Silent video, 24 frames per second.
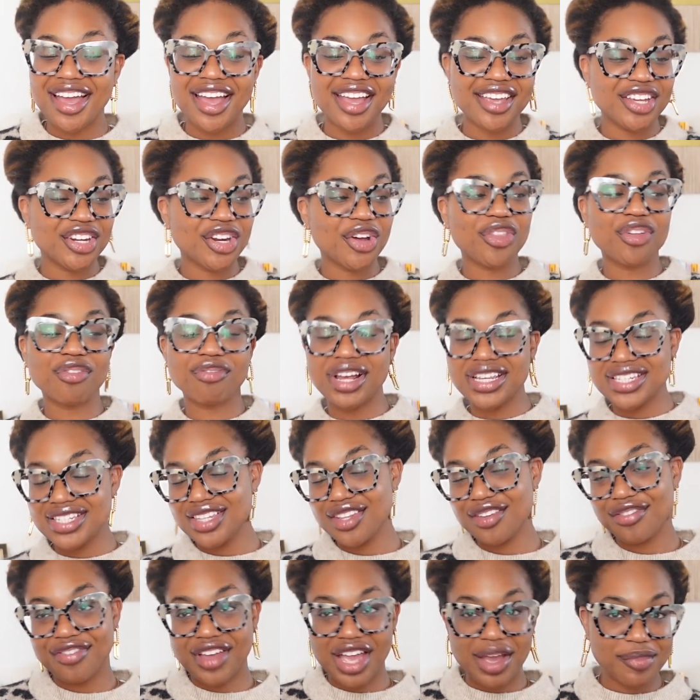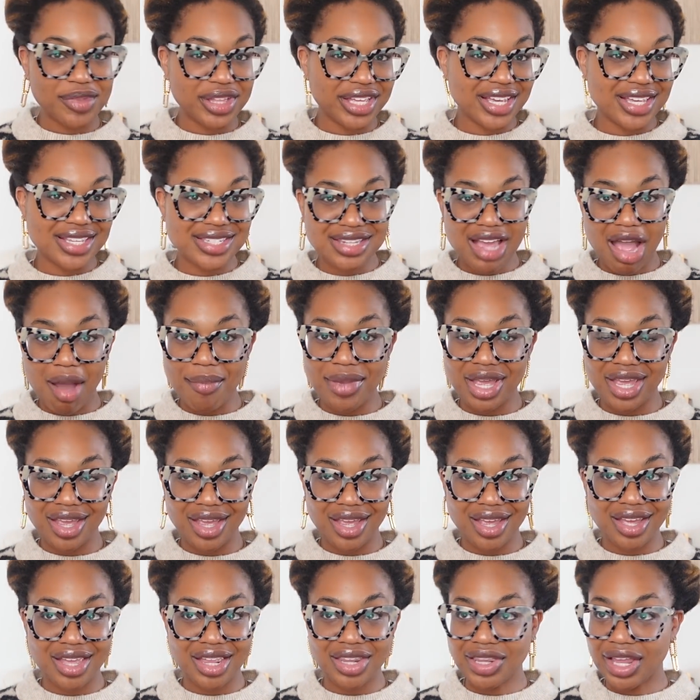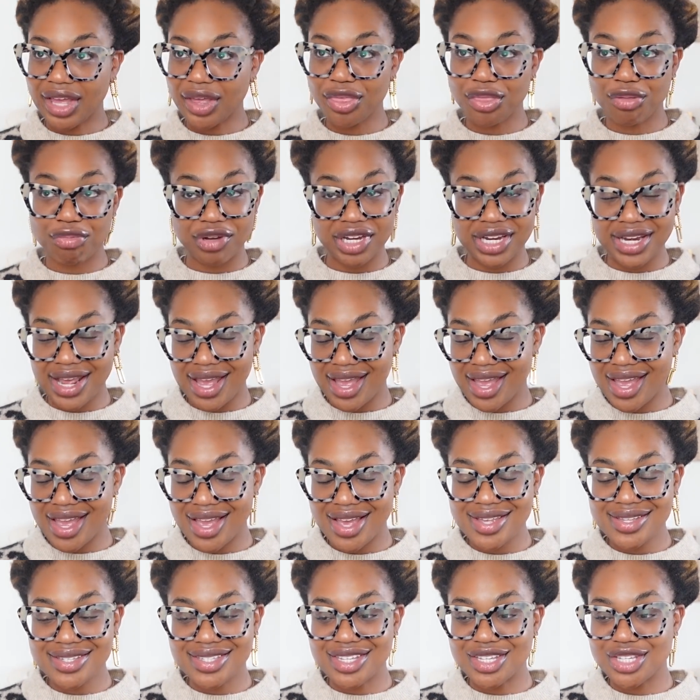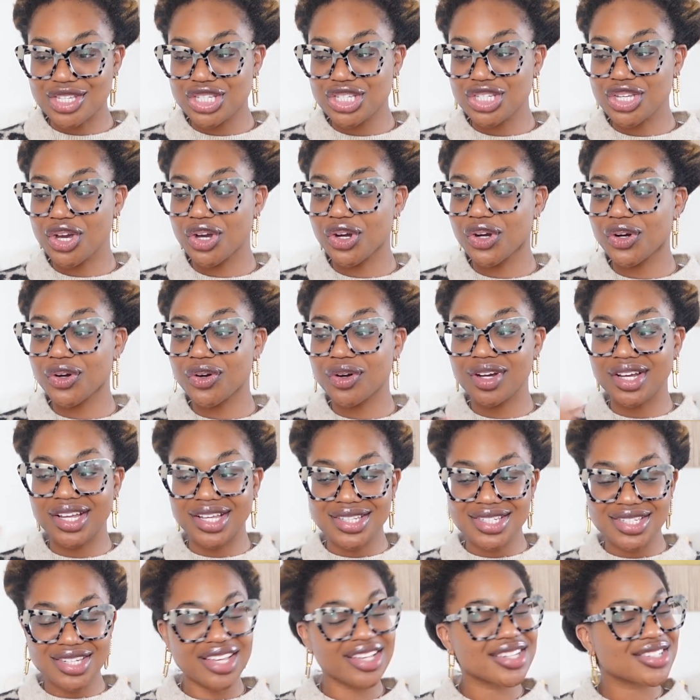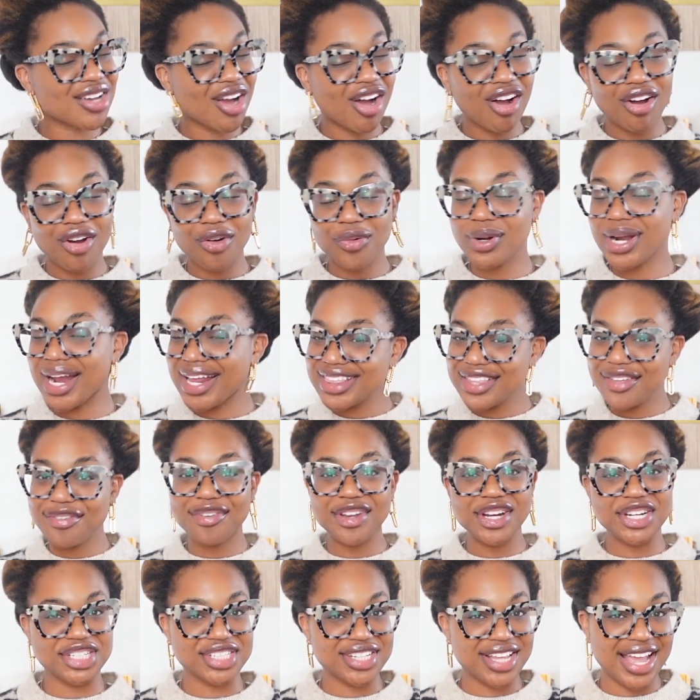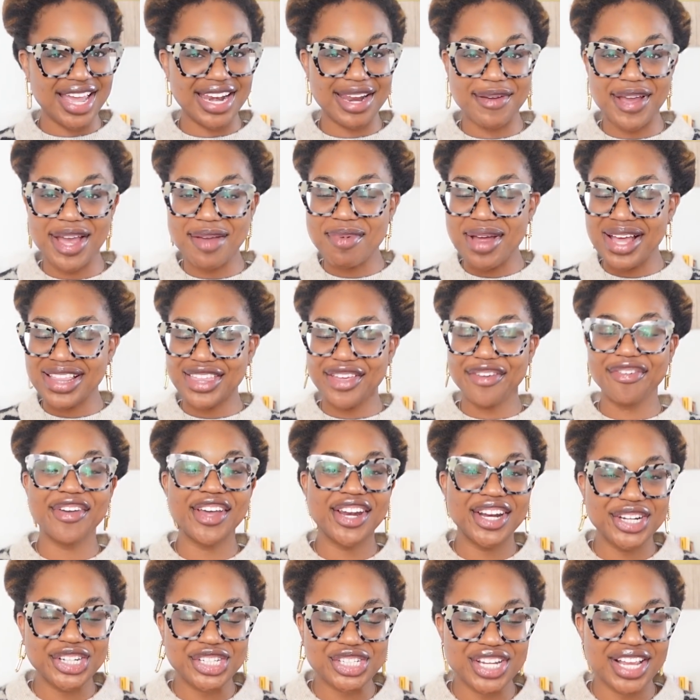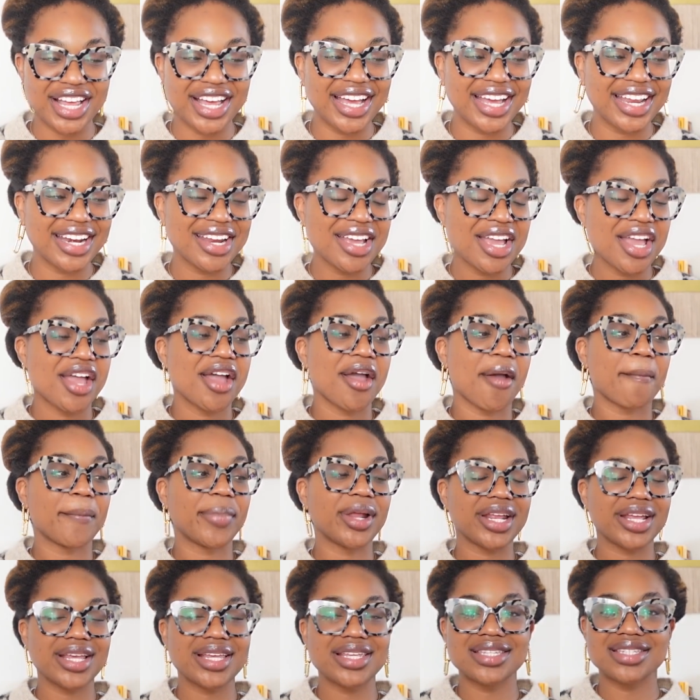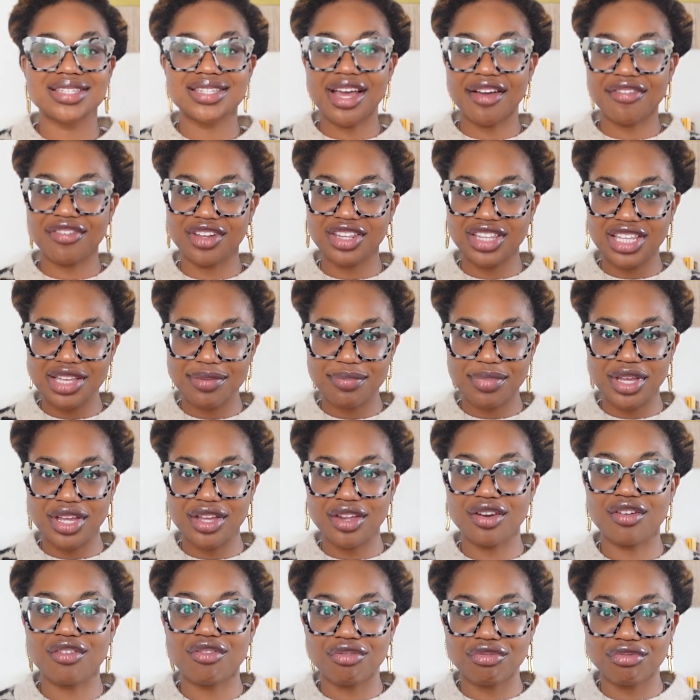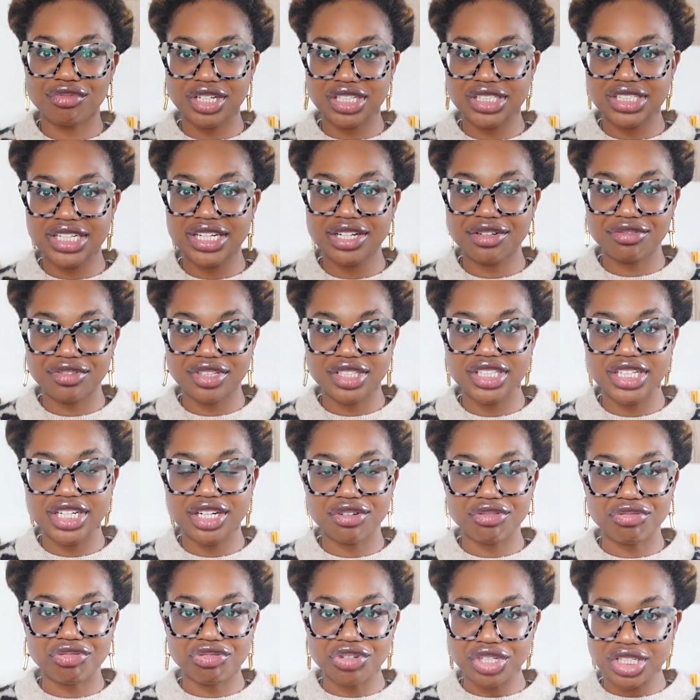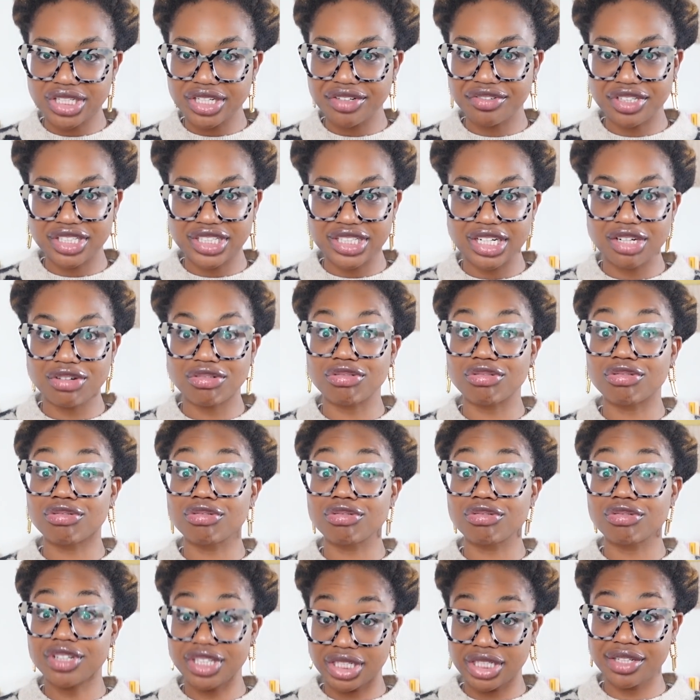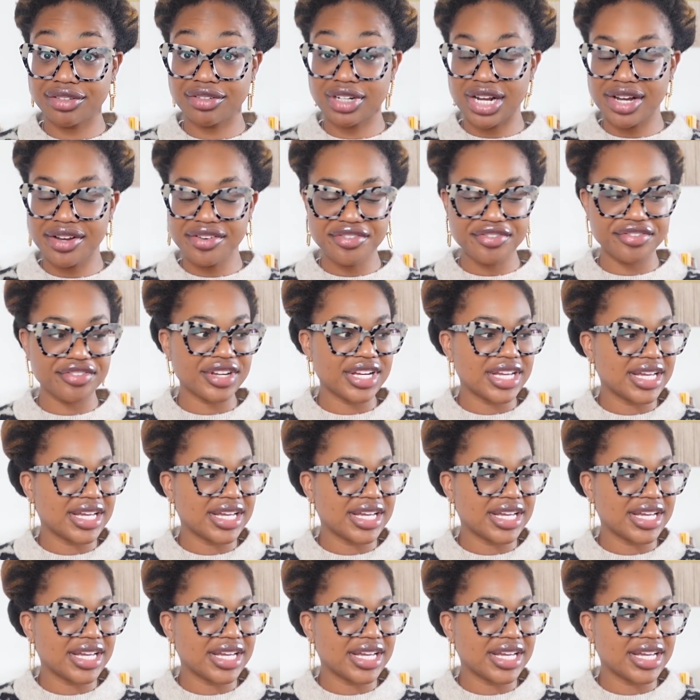You know, the rest of the family is coming in like 3 days. And so it's all, we're at the finish line. I'm at the finish line, but it has definitely been really rough.